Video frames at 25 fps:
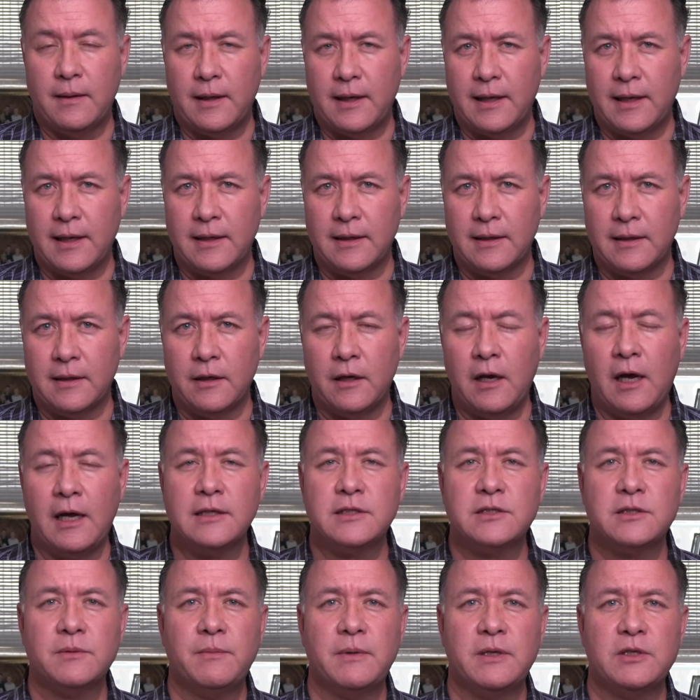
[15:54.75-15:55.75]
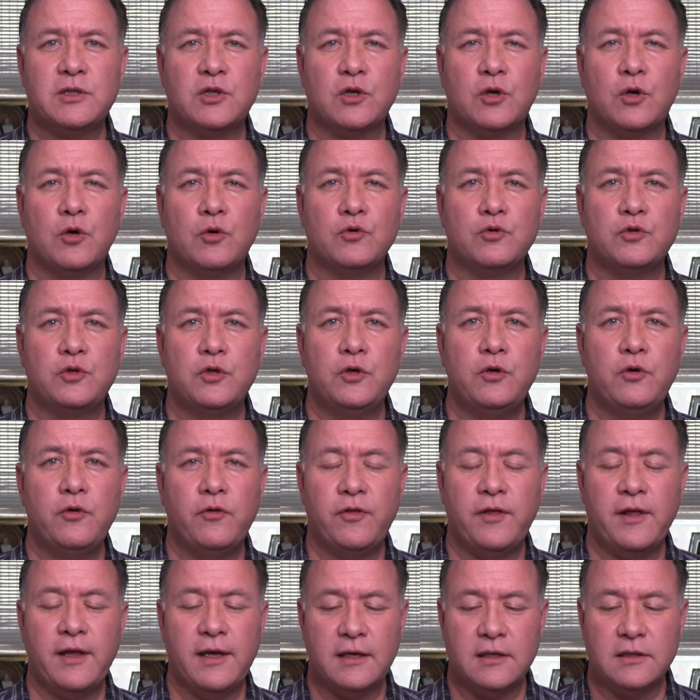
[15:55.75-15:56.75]
And not so much to go do
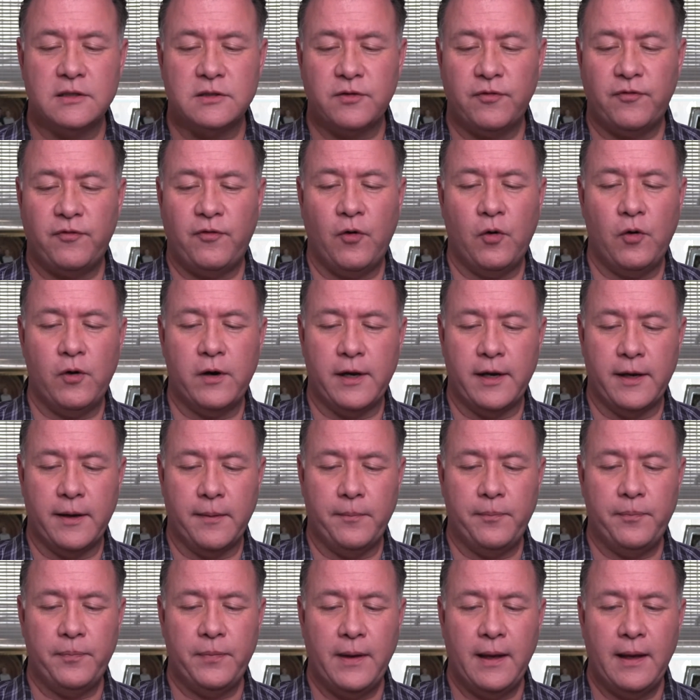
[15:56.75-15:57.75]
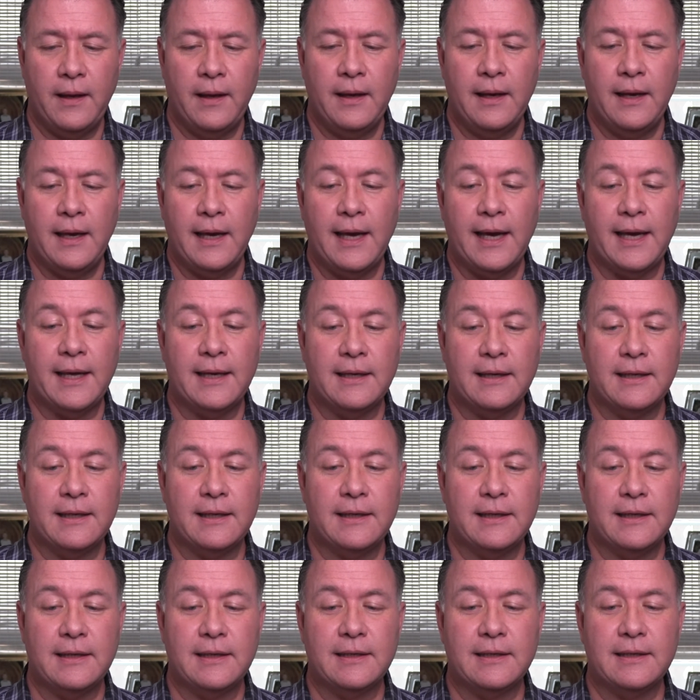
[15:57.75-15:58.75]
things for Him. And
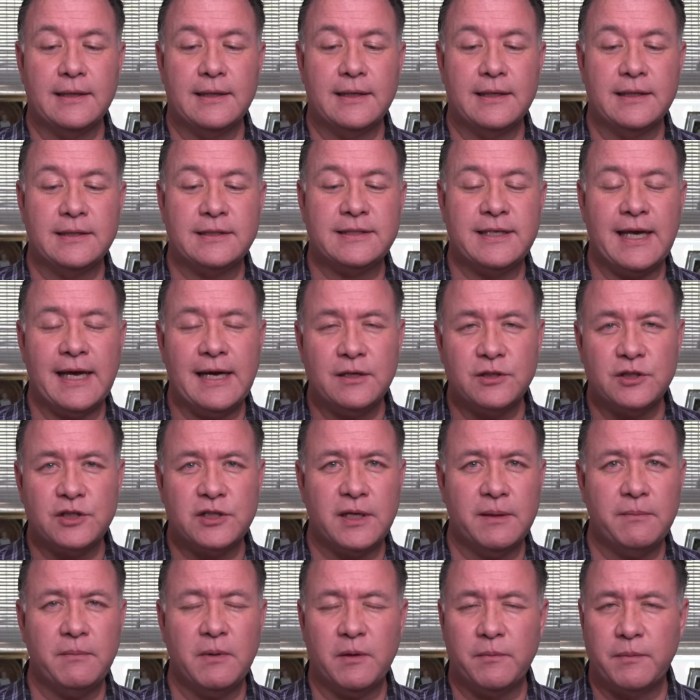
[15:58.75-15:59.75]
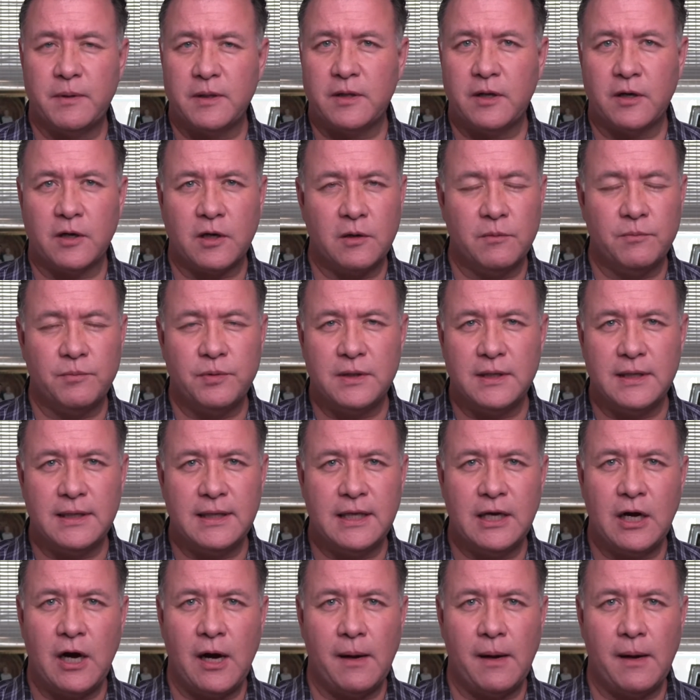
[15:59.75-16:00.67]
it sounds similar, but they're completely